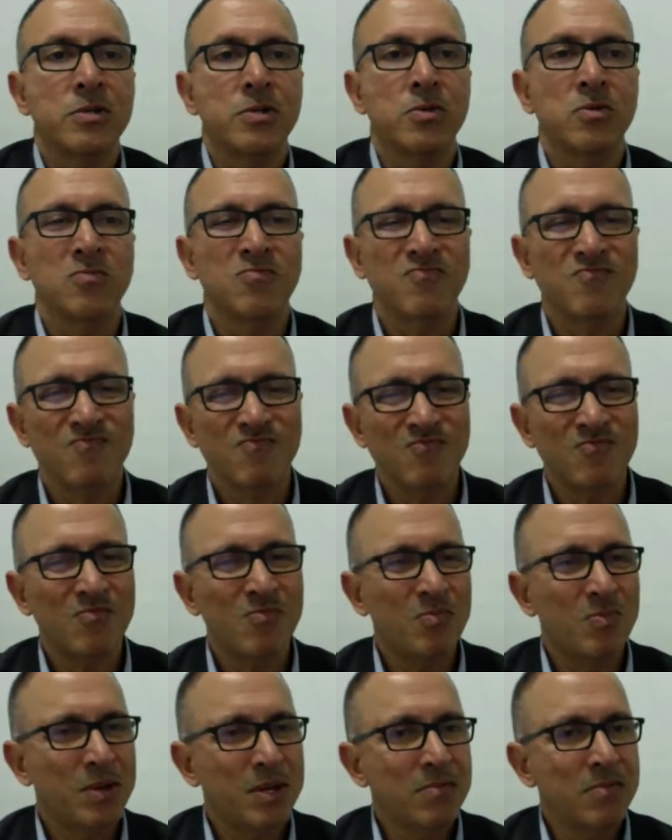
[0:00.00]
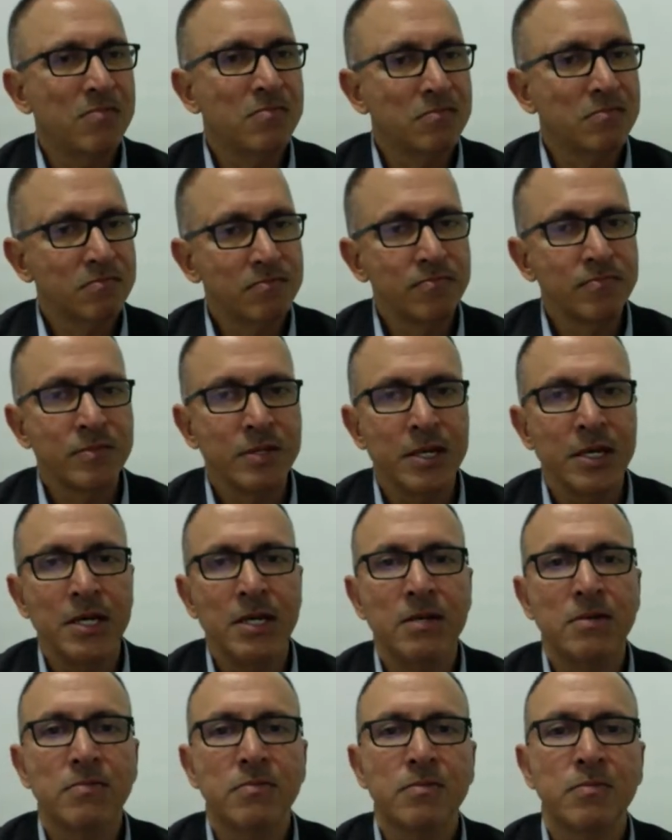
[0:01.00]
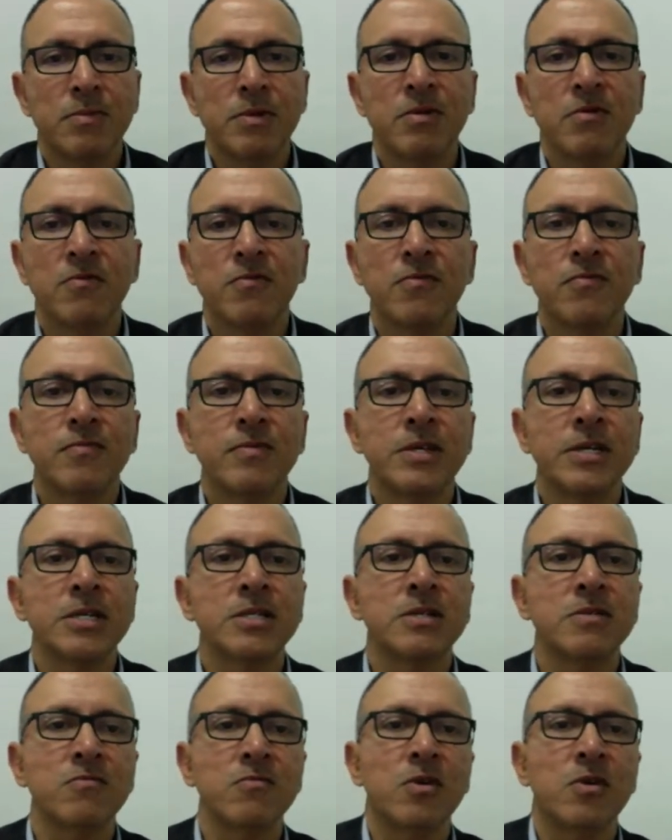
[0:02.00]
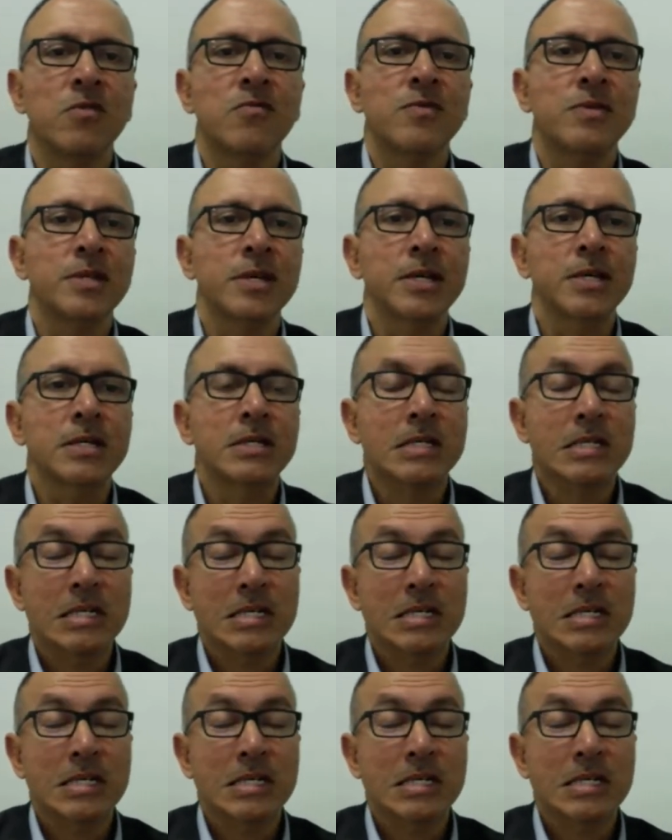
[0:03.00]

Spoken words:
So bit of things involved in that.